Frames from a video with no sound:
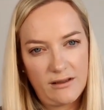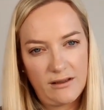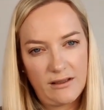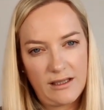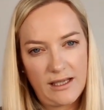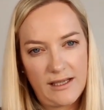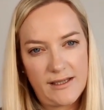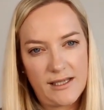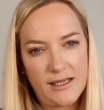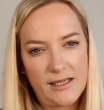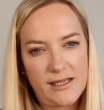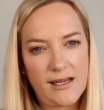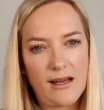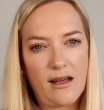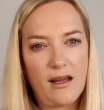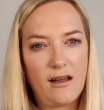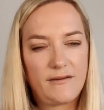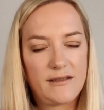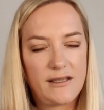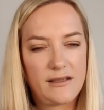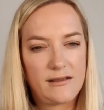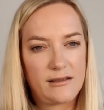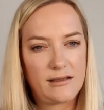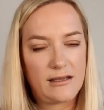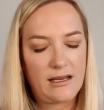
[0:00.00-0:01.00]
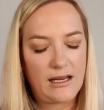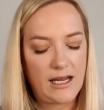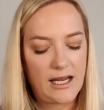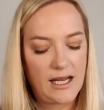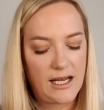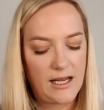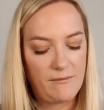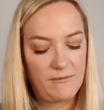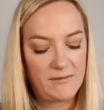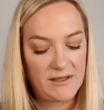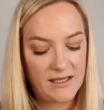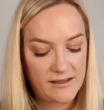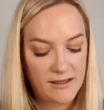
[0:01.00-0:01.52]
It's dissolved
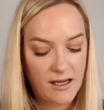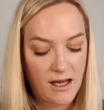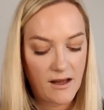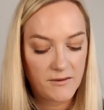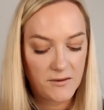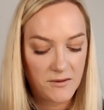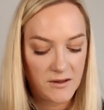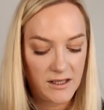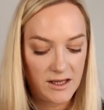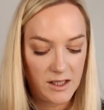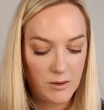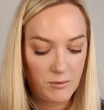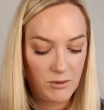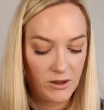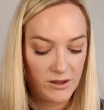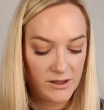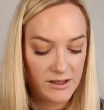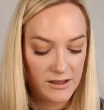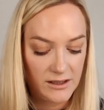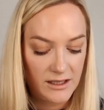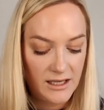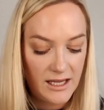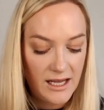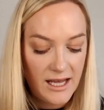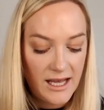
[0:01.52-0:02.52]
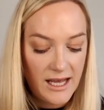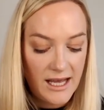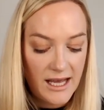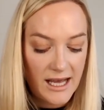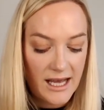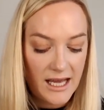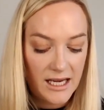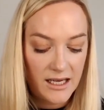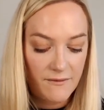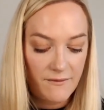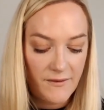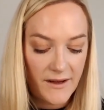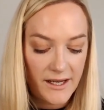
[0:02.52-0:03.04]
within the blood. And
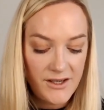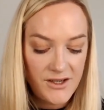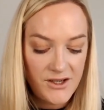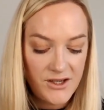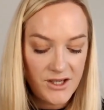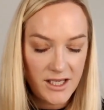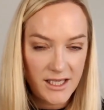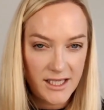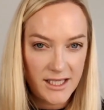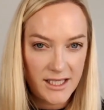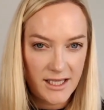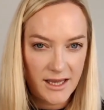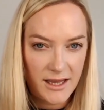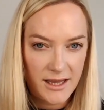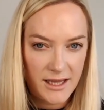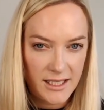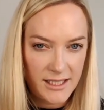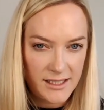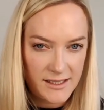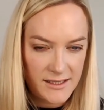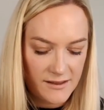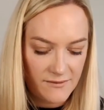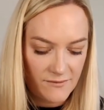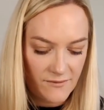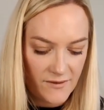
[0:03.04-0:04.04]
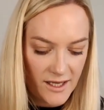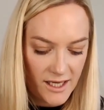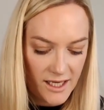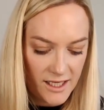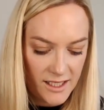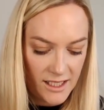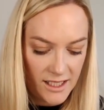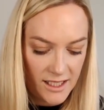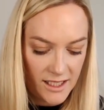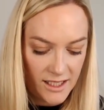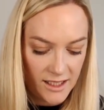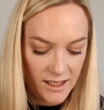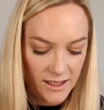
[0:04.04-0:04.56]
eventually this vein
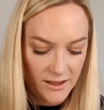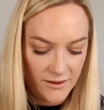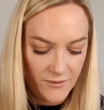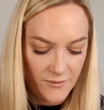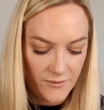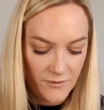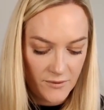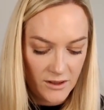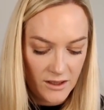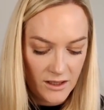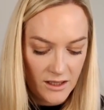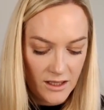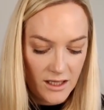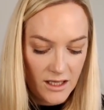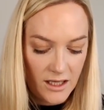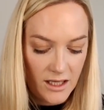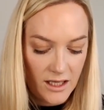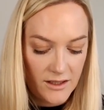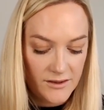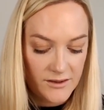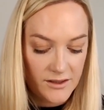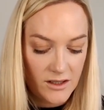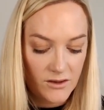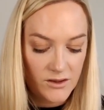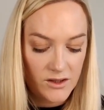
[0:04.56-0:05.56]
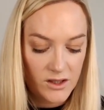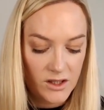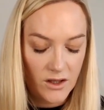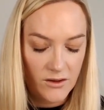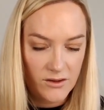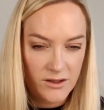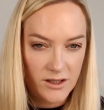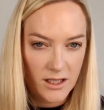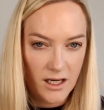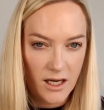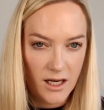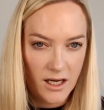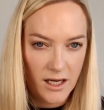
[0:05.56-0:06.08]
here is going to go to
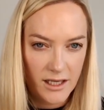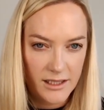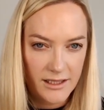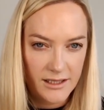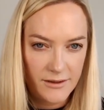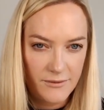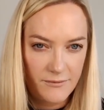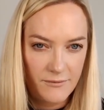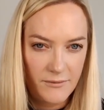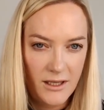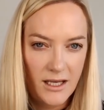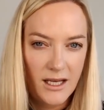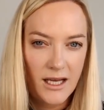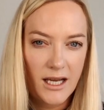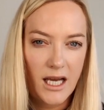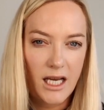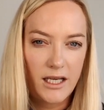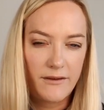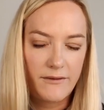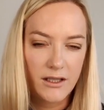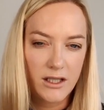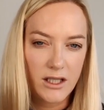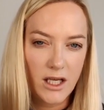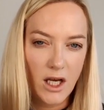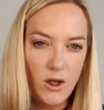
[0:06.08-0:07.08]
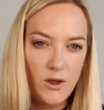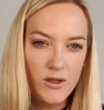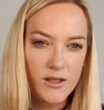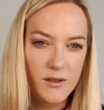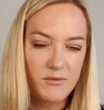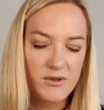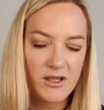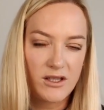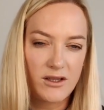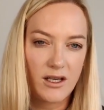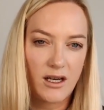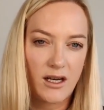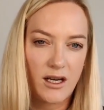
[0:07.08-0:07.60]
the heart. And if it goes up
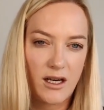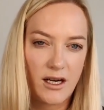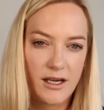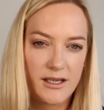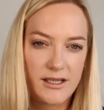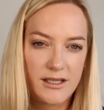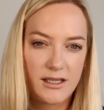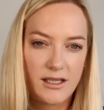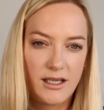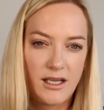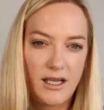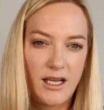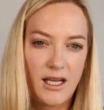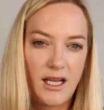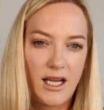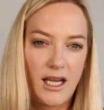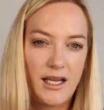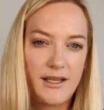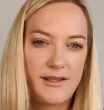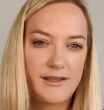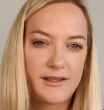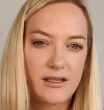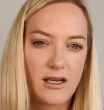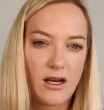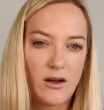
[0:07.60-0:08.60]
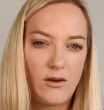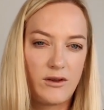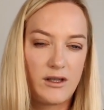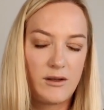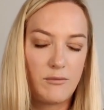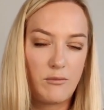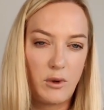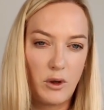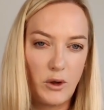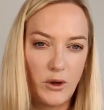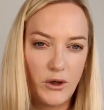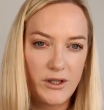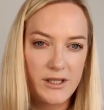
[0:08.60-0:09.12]
to the heart, the
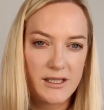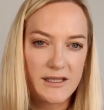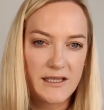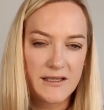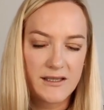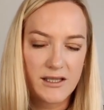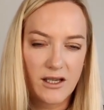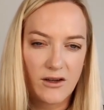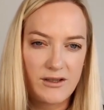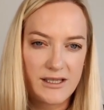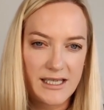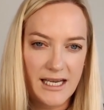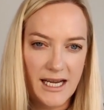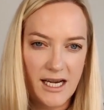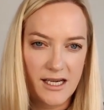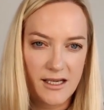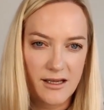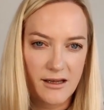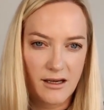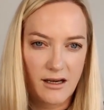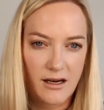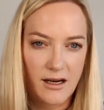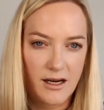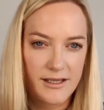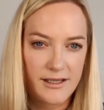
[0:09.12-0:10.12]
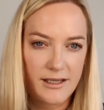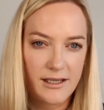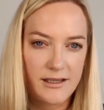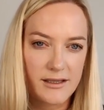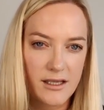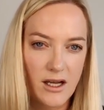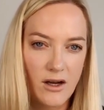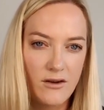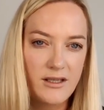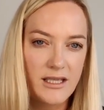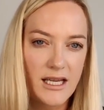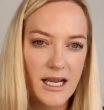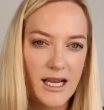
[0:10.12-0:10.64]
blood that's going to enter the heart is
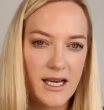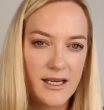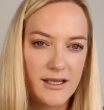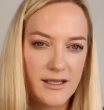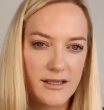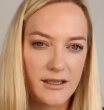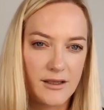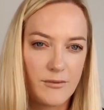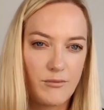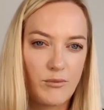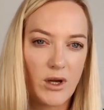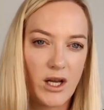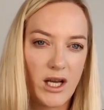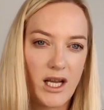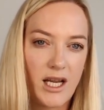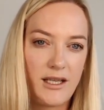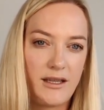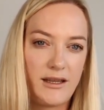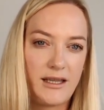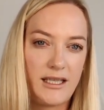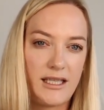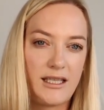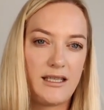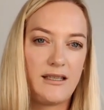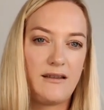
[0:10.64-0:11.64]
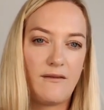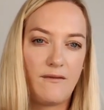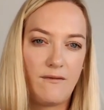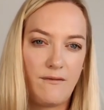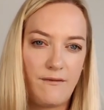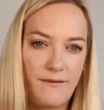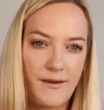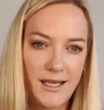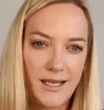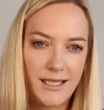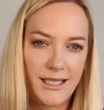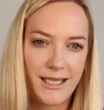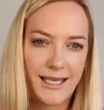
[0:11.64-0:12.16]
going to enter by the
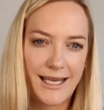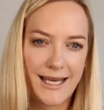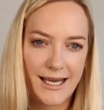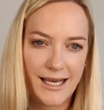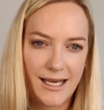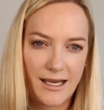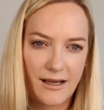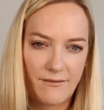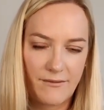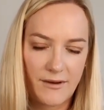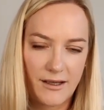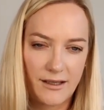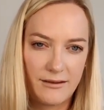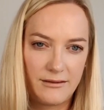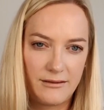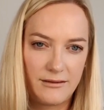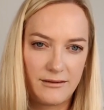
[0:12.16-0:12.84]
vena cava.